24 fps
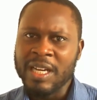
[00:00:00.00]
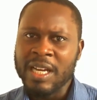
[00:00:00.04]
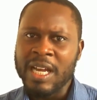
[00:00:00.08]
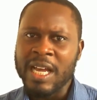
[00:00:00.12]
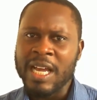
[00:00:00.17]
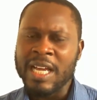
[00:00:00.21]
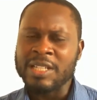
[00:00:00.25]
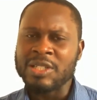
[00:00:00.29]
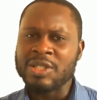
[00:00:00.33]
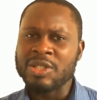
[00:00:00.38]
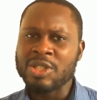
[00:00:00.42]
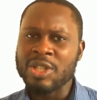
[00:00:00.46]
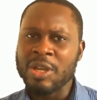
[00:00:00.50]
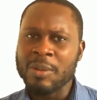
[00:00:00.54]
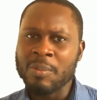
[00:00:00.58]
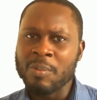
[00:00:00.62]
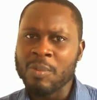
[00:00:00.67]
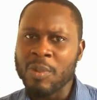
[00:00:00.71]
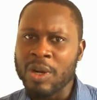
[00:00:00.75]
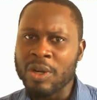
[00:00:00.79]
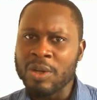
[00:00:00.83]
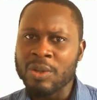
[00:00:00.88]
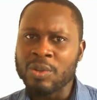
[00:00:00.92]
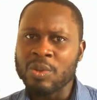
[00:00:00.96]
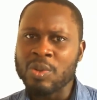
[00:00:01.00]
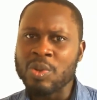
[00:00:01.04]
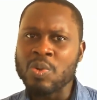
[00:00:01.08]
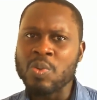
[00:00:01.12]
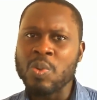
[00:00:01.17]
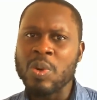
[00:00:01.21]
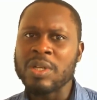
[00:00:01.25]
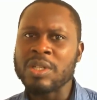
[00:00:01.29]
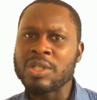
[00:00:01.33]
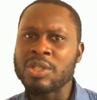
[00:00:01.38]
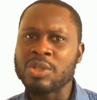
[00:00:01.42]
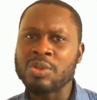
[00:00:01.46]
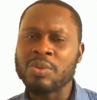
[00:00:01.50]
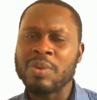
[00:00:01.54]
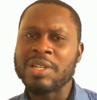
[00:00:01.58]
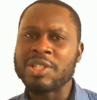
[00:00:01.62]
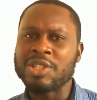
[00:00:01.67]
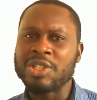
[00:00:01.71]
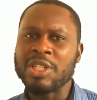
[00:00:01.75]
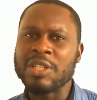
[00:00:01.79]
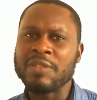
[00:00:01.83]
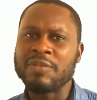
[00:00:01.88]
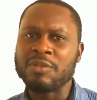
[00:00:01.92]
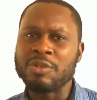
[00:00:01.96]
as someone who wants to
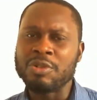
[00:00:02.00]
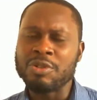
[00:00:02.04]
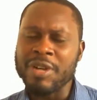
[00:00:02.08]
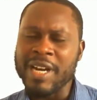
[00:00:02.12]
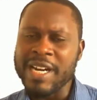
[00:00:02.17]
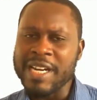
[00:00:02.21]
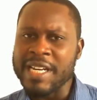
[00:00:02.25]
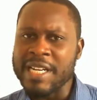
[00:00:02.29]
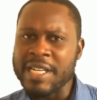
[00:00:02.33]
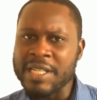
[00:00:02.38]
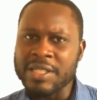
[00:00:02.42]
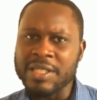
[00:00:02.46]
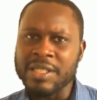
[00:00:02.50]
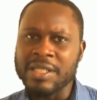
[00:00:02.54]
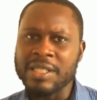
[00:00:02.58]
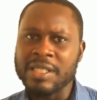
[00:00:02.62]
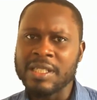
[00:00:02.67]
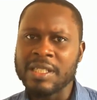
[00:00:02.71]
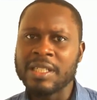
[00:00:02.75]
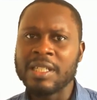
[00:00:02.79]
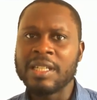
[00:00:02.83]
achieve greatness,